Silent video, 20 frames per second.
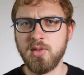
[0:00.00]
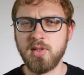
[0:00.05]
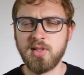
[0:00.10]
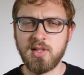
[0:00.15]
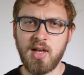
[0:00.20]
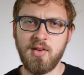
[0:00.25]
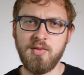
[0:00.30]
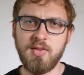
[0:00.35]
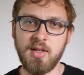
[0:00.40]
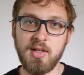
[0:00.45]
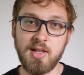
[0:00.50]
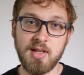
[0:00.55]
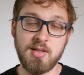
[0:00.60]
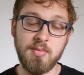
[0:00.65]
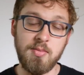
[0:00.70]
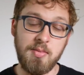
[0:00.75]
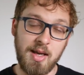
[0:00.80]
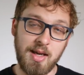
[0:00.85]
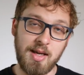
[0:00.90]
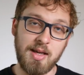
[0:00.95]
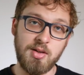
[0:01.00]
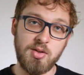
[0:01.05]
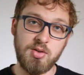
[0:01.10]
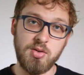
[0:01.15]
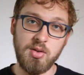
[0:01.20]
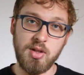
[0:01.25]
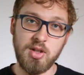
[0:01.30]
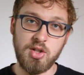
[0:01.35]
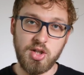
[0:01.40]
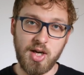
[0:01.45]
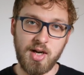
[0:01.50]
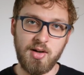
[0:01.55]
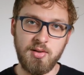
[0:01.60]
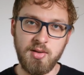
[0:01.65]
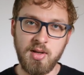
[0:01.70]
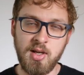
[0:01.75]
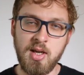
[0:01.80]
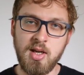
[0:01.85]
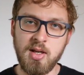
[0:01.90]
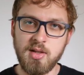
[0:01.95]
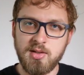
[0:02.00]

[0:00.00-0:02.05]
stuff that doesn't make it to the channel,